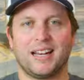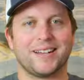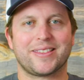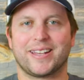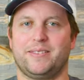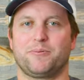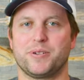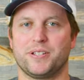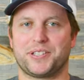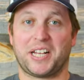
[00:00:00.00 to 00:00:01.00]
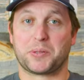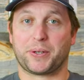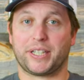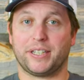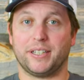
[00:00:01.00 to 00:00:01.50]
I think the reel sounds
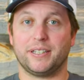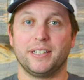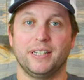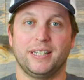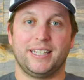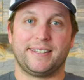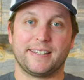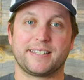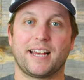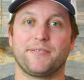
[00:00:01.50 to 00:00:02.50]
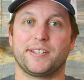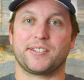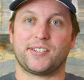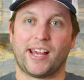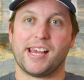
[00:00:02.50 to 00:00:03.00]
pretty good. It does have the
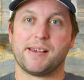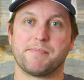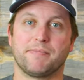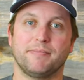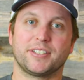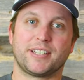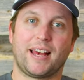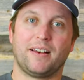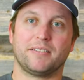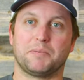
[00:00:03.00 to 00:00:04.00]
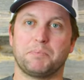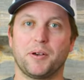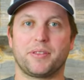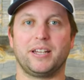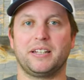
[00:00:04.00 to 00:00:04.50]
same sound on
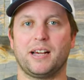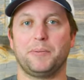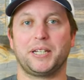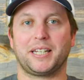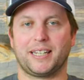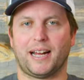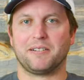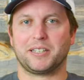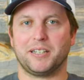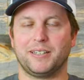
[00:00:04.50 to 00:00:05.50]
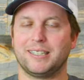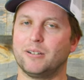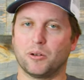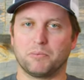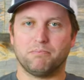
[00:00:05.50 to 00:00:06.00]
both incoming and outgoing,
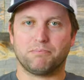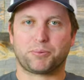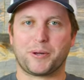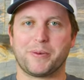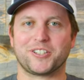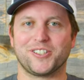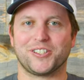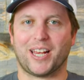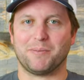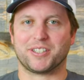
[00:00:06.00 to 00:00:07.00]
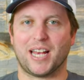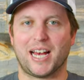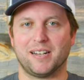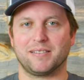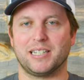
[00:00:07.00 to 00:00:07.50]
or pretty much the same
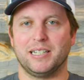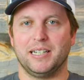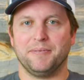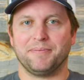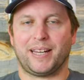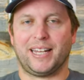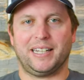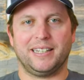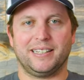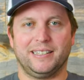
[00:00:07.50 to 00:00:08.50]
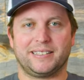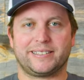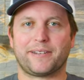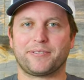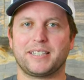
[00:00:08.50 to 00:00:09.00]
sound. And it's
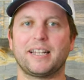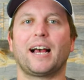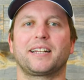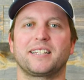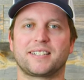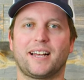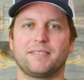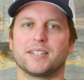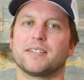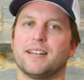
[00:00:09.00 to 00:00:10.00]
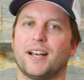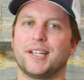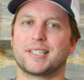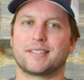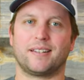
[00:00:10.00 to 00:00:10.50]
definitely not gonna sound as
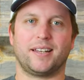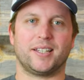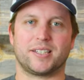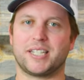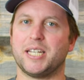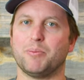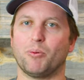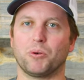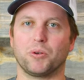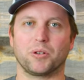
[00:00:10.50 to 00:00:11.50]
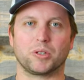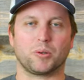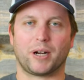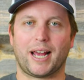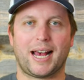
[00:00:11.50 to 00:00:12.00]
nice as a T-bore
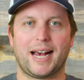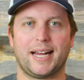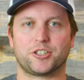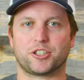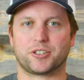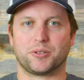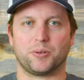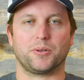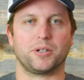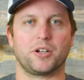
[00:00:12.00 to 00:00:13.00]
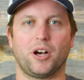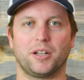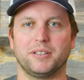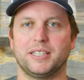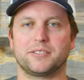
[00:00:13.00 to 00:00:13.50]
or a hatch or a
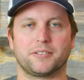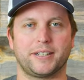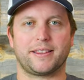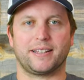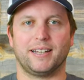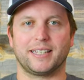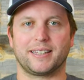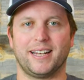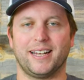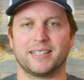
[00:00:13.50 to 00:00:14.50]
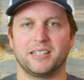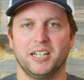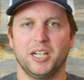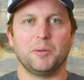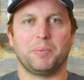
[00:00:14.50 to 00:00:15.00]
Nautilus or anything like that,
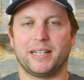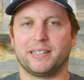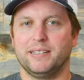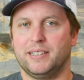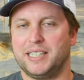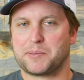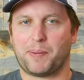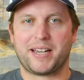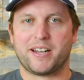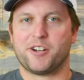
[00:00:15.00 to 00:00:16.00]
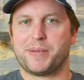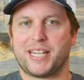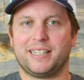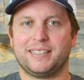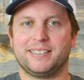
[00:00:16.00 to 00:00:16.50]
but it's by no
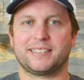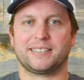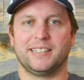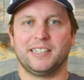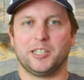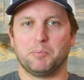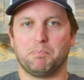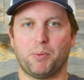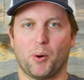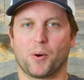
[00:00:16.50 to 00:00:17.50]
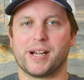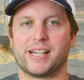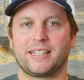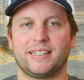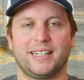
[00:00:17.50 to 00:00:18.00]
means
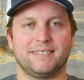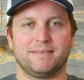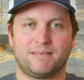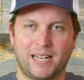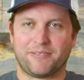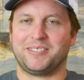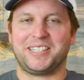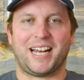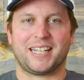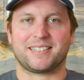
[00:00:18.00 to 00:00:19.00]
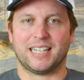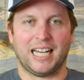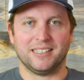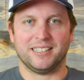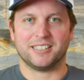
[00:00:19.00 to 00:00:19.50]
boring and definitely not
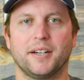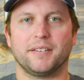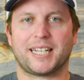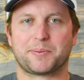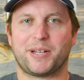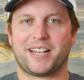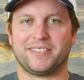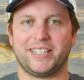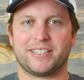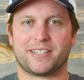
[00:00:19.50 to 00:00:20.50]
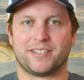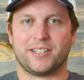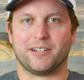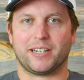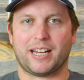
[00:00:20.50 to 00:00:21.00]
silent. Last but not least is
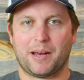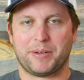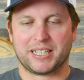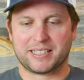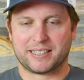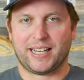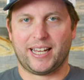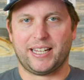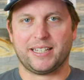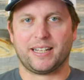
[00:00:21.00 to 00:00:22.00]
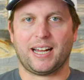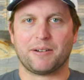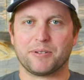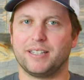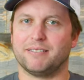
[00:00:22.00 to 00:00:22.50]
the ergonomics, and
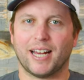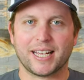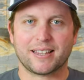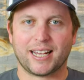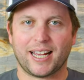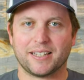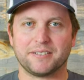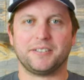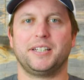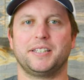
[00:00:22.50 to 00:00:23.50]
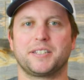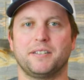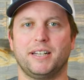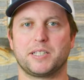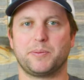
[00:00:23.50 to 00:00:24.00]
I really like the handle on this
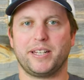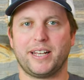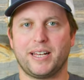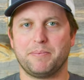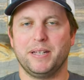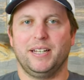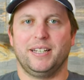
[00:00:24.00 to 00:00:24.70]
Litespeed M.